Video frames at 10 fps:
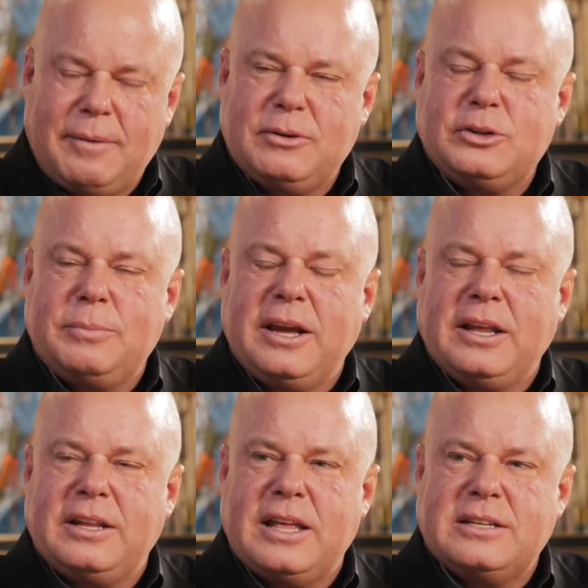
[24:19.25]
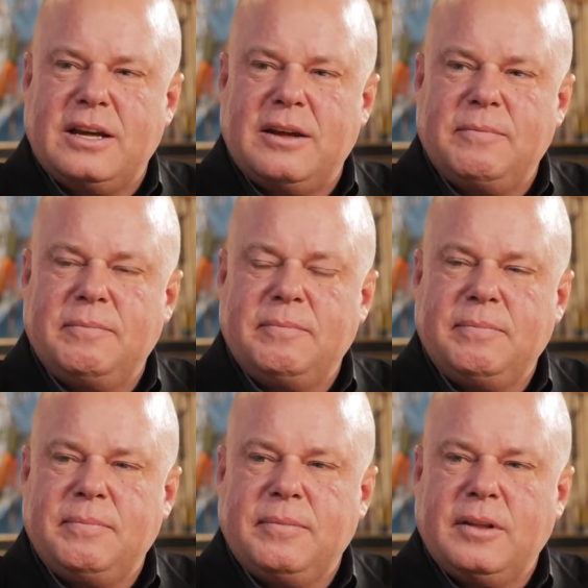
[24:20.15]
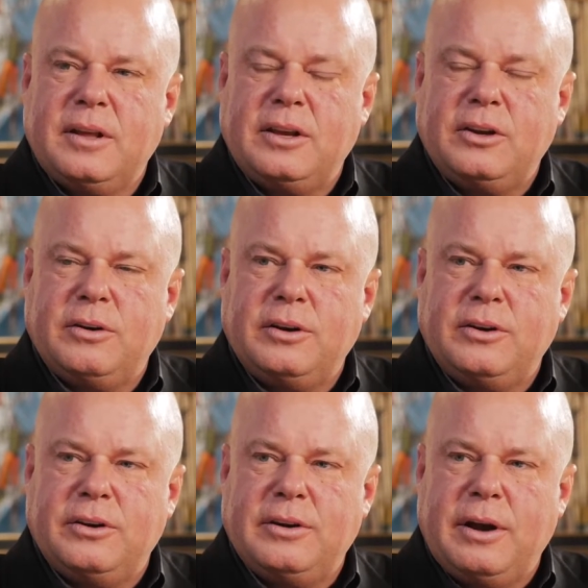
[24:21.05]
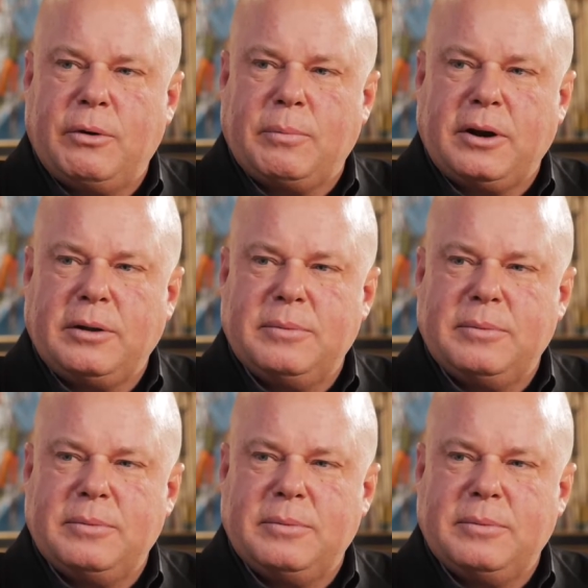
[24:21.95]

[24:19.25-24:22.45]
How much are you making at that time in your network marketing